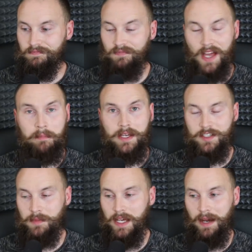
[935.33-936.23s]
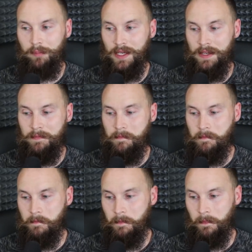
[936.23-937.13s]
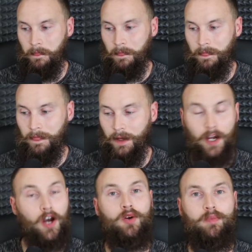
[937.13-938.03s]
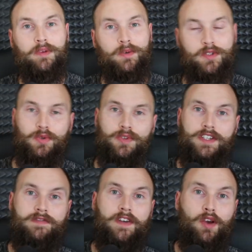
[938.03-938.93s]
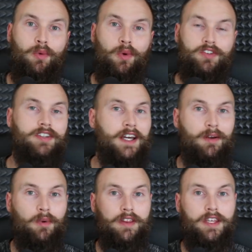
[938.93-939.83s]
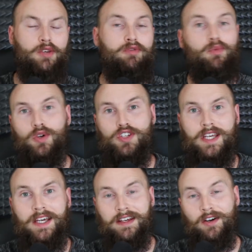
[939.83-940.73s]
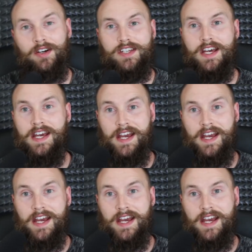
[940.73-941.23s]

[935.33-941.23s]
That makes me happy. I hope you enjoyed this video. Once again, I want to thank you for watching it, guys.